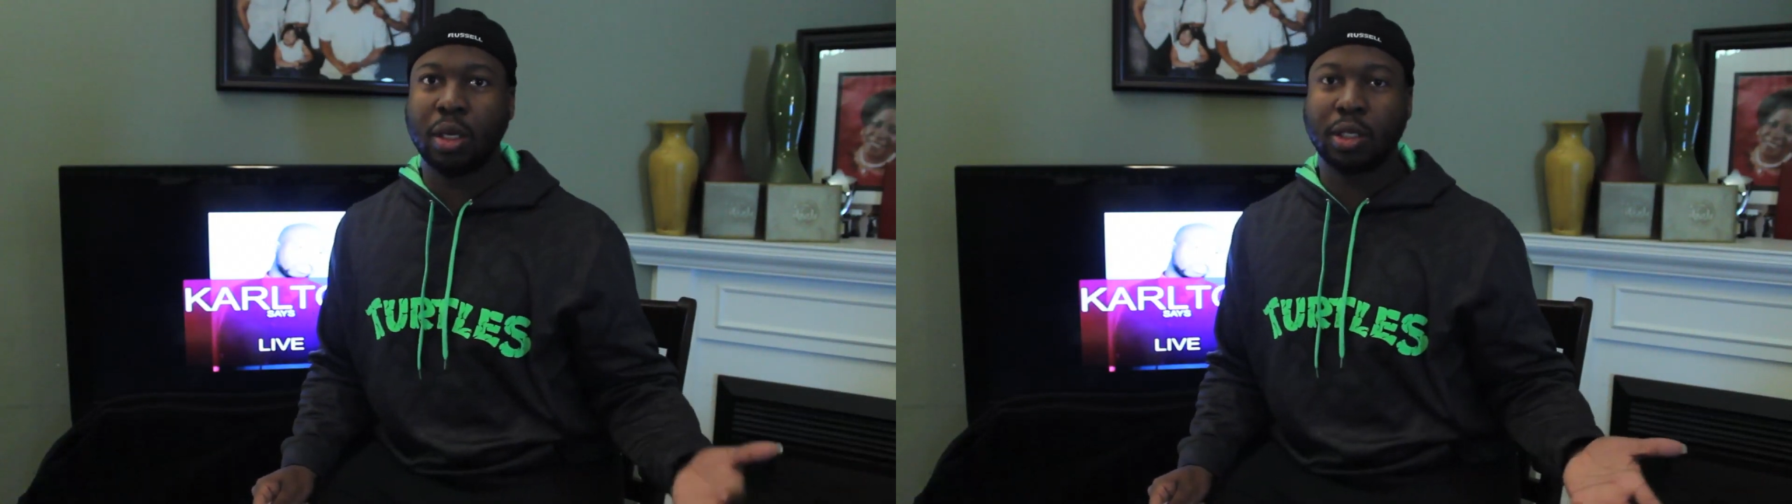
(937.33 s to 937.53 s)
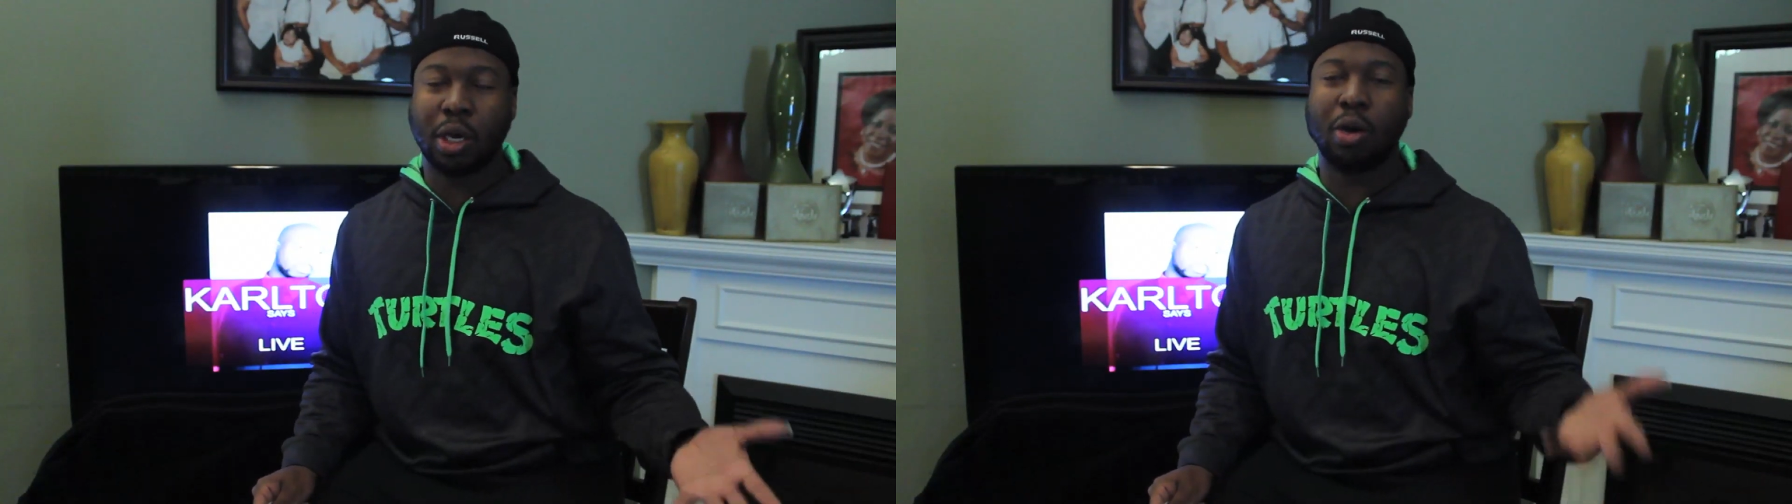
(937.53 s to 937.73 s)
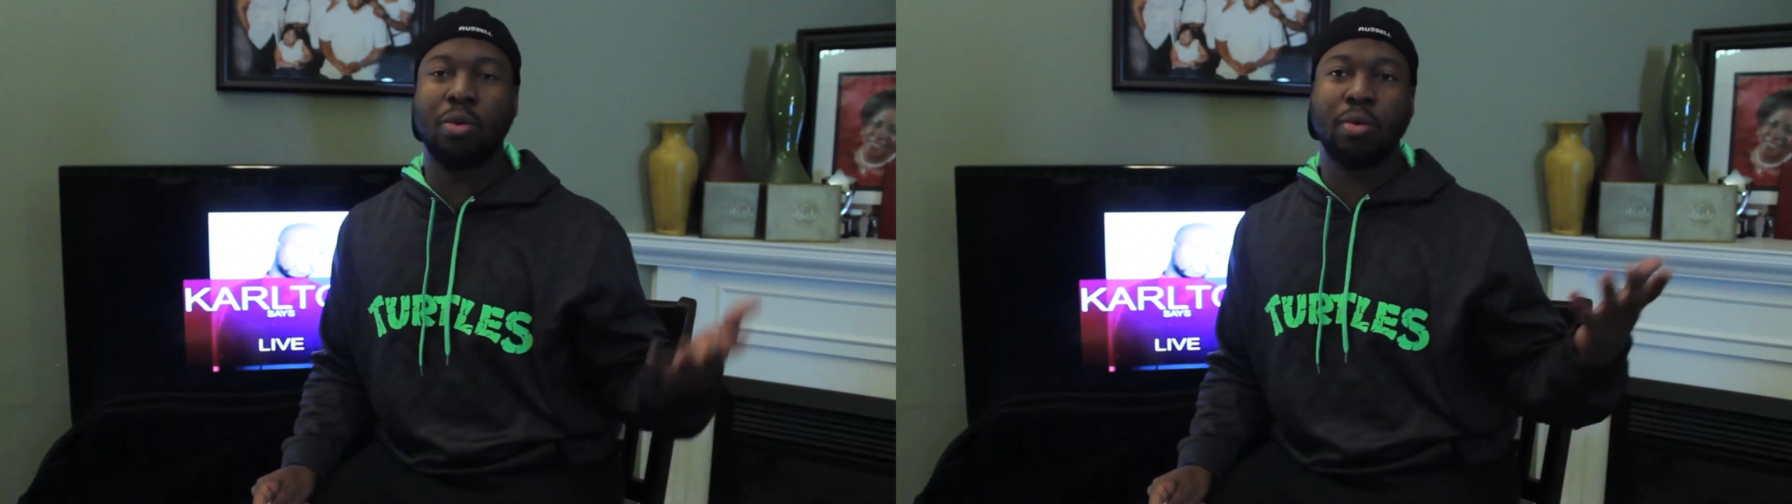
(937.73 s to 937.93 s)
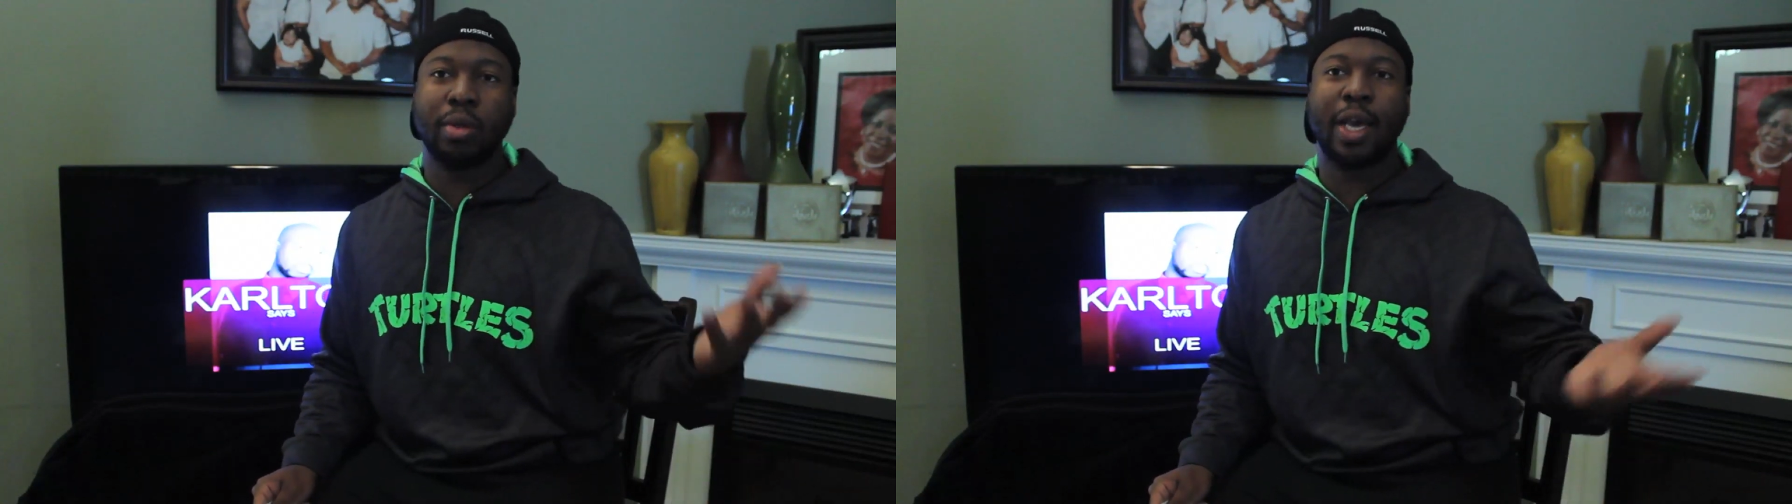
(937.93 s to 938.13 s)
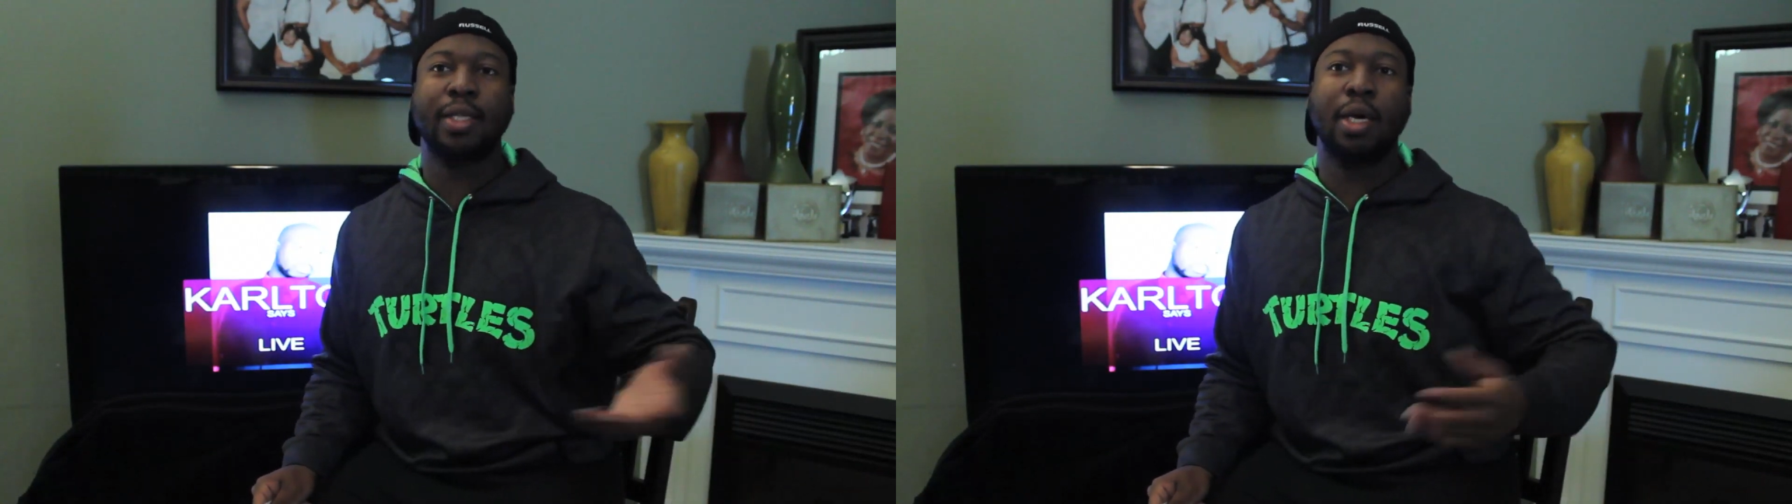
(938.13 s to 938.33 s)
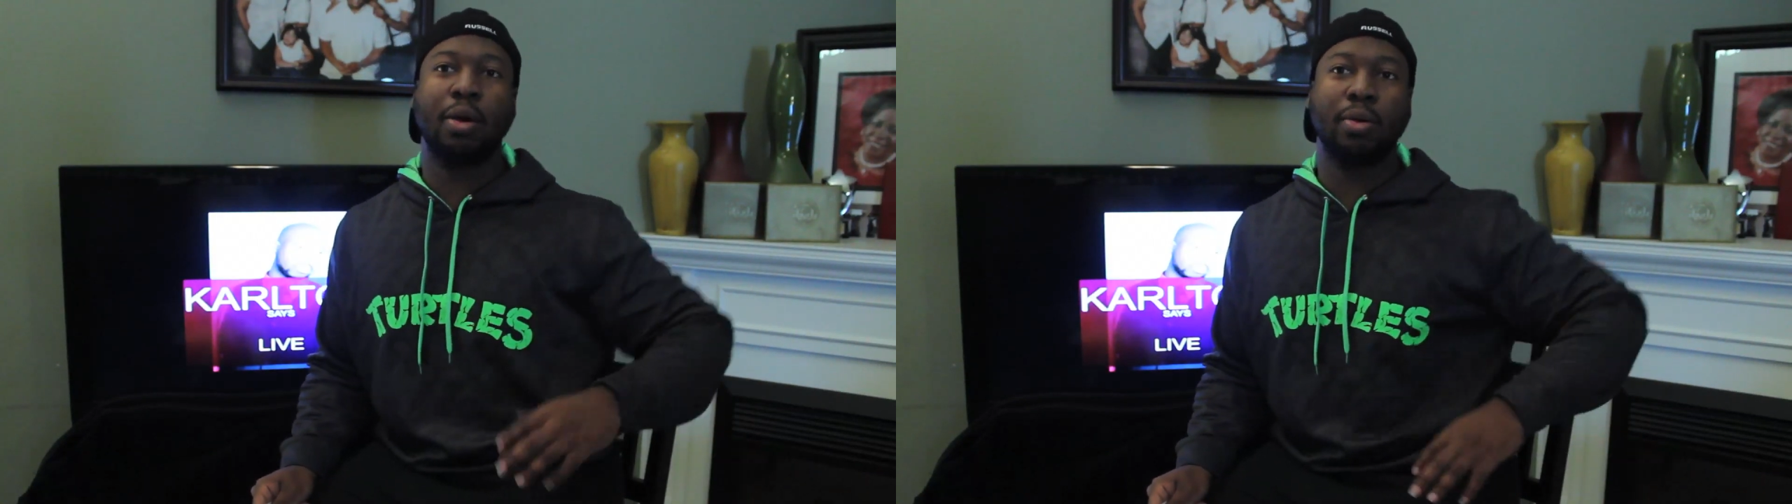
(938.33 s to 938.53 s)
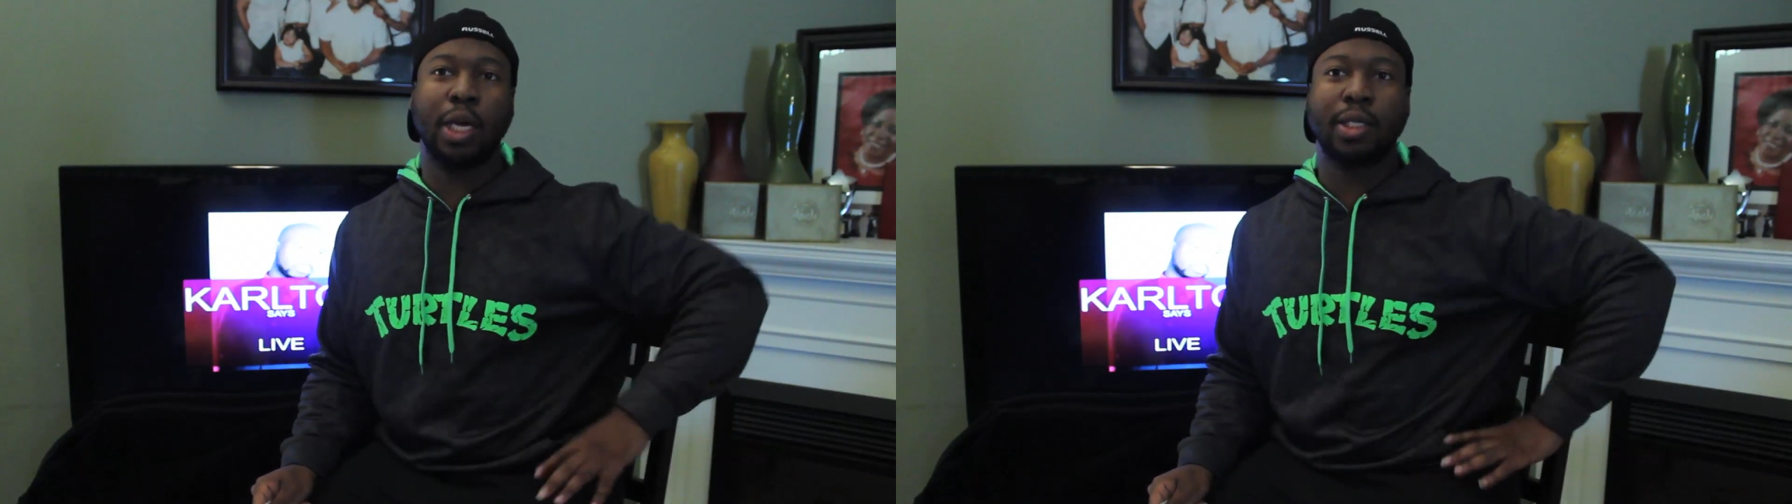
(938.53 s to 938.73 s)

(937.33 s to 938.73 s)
So that's how